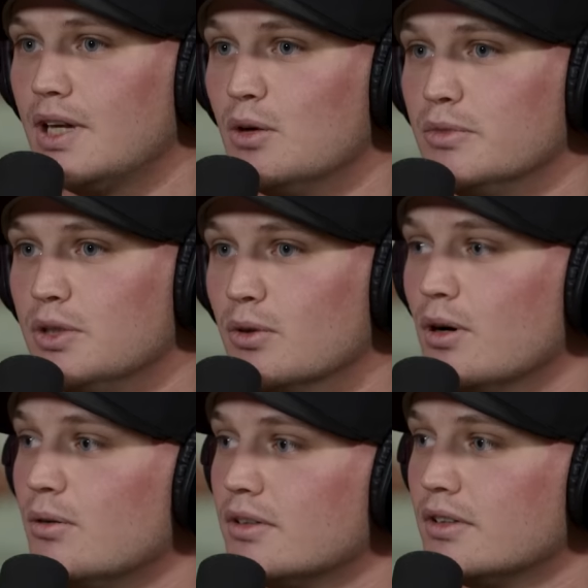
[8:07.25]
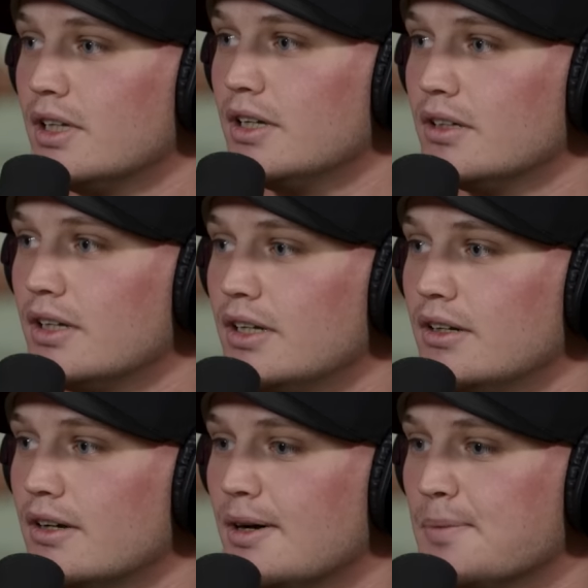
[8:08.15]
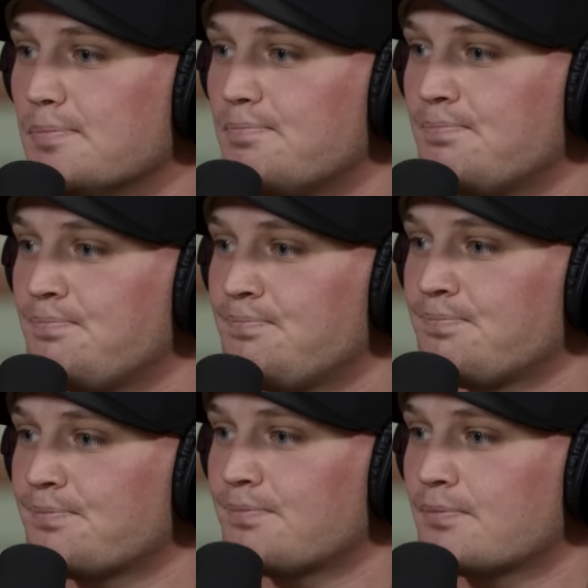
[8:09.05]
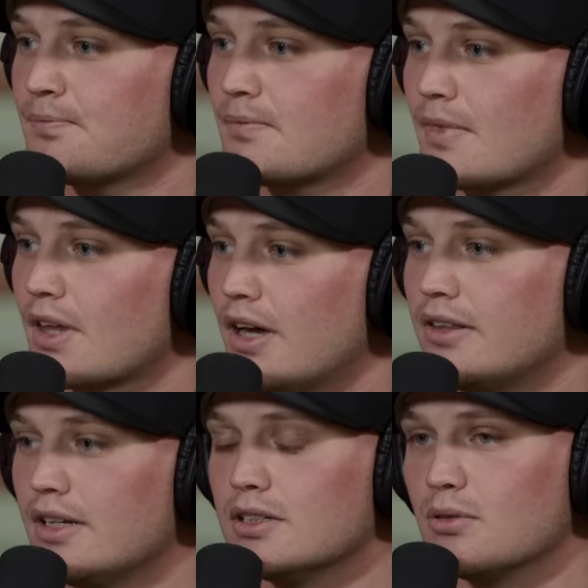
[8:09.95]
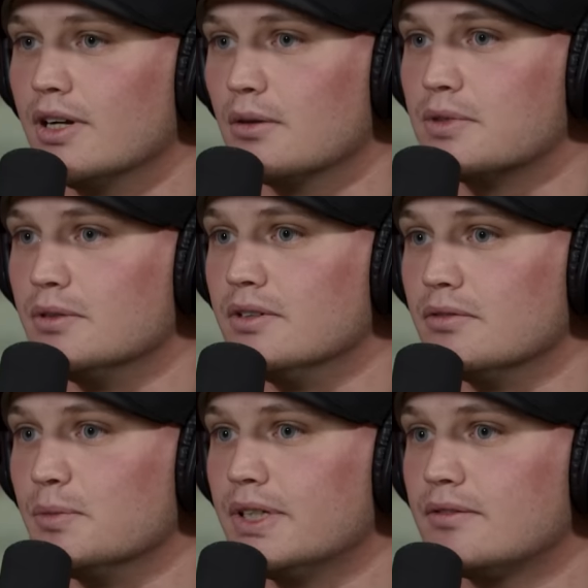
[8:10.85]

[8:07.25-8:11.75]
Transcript: help me grow, and I think it's the right opportunity for me.